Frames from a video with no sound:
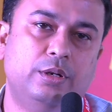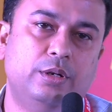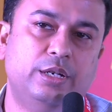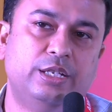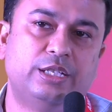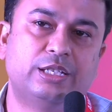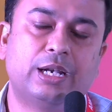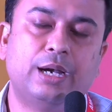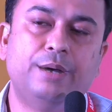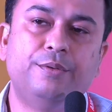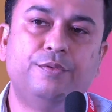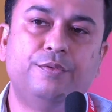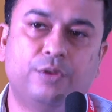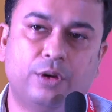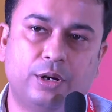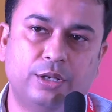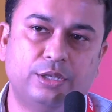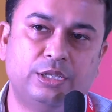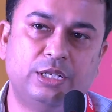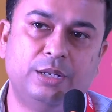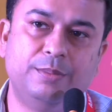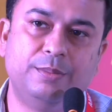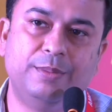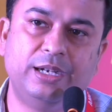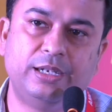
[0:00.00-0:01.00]
described for
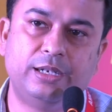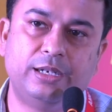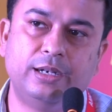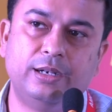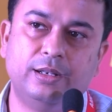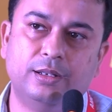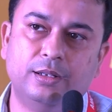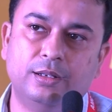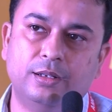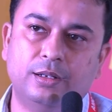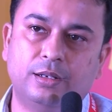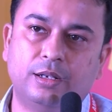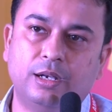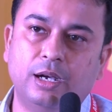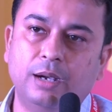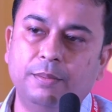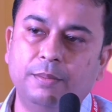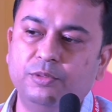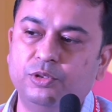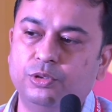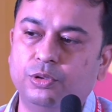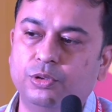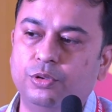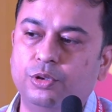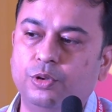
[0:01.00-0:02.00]
a cemented
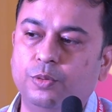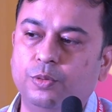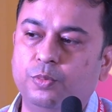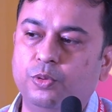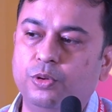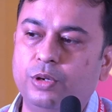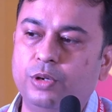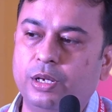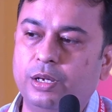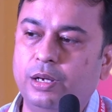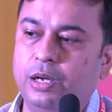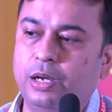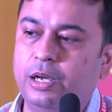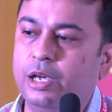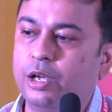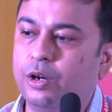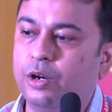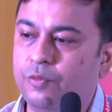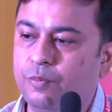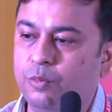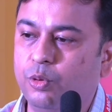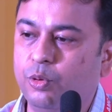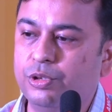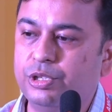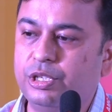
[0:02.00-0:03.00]
cup. So you put a layer
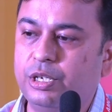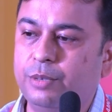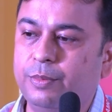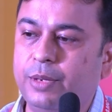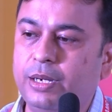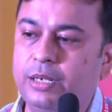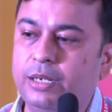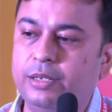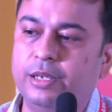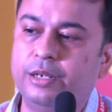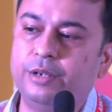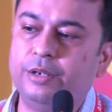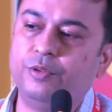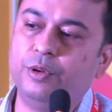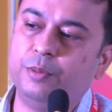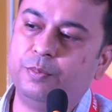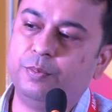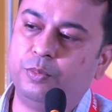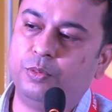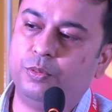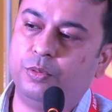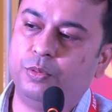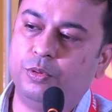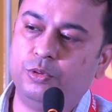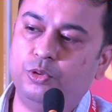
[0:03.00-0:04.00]
of bone cement, then
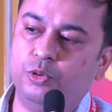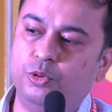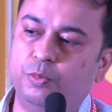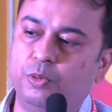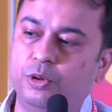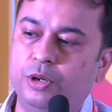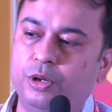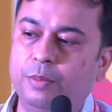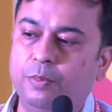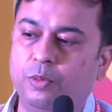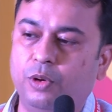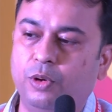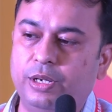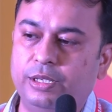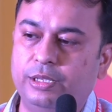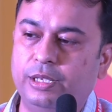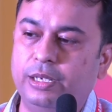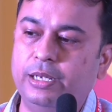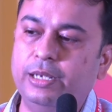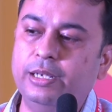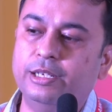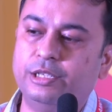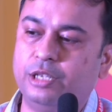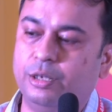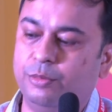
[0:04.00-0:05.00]
you put a
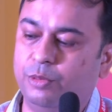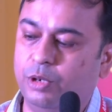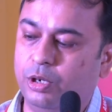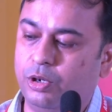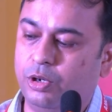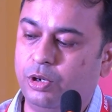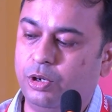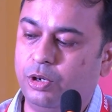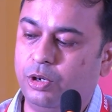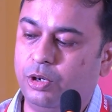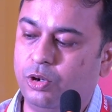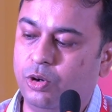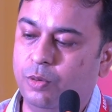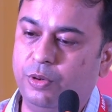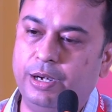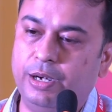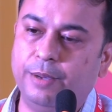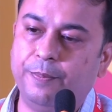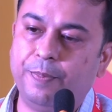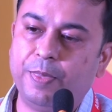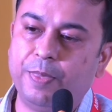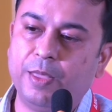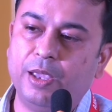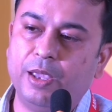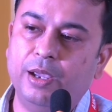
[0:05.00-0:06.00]
polyethylene acetabular
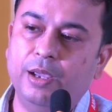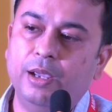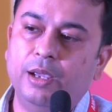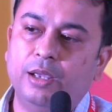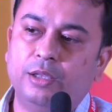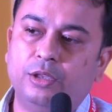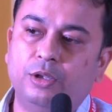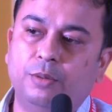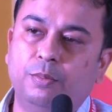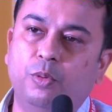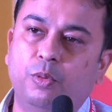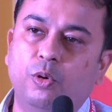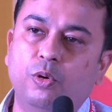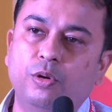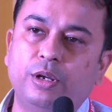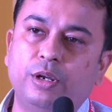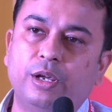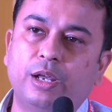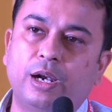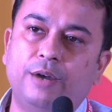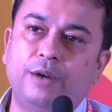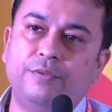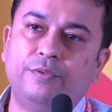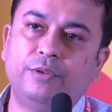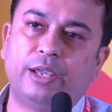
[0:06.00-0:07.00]
component. The
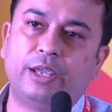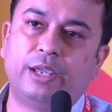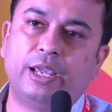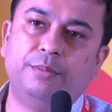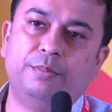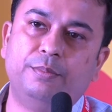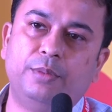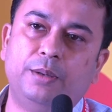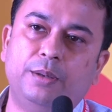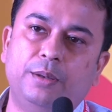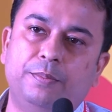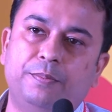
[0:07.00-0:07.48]
bone graft can